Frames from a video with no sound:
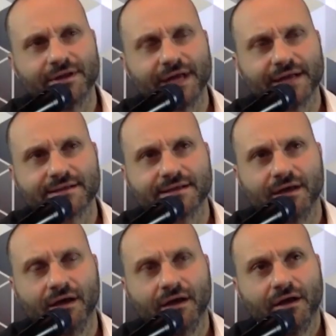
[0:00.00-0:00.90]
that
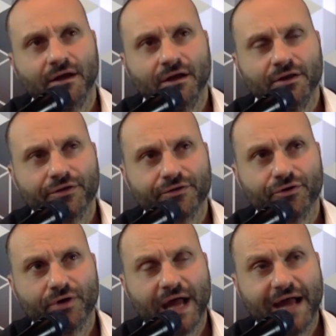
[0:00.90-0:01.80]

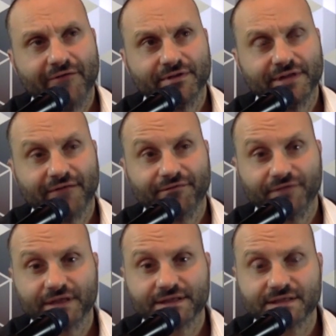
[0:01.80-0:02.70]
through having that
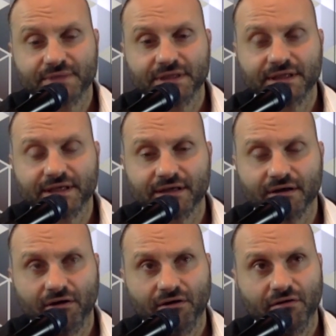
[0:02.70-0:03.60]
flexibility
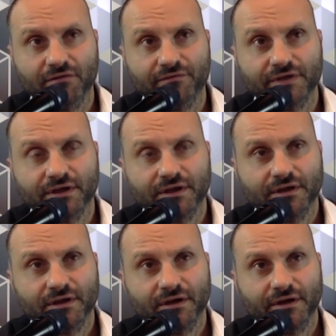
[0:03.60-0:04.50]
of
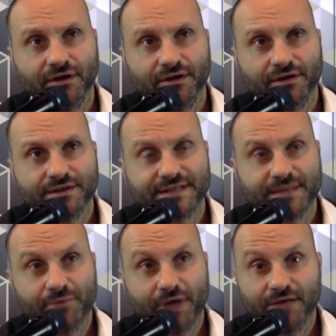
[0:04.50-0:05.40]

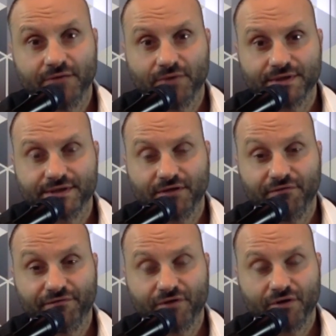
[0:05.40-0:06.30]
separating oneself
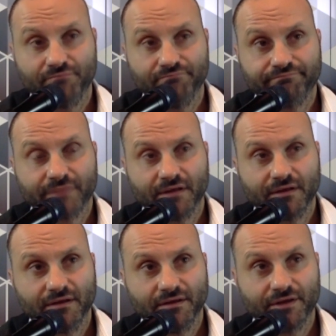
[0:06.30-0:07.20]
from
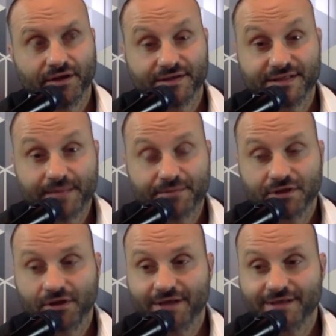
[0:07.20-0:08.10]
the
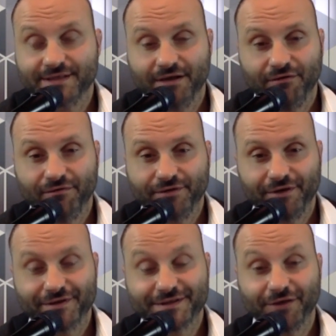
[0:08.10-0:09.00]
conceptualized self, you
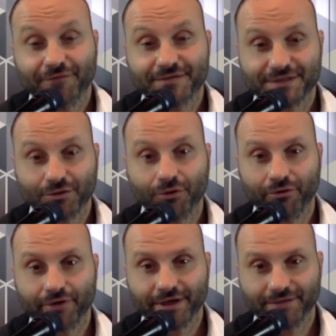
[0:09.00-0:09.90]
know, the self
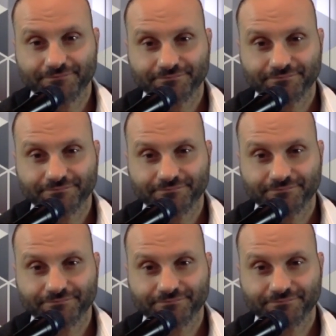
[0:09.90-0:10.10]
story,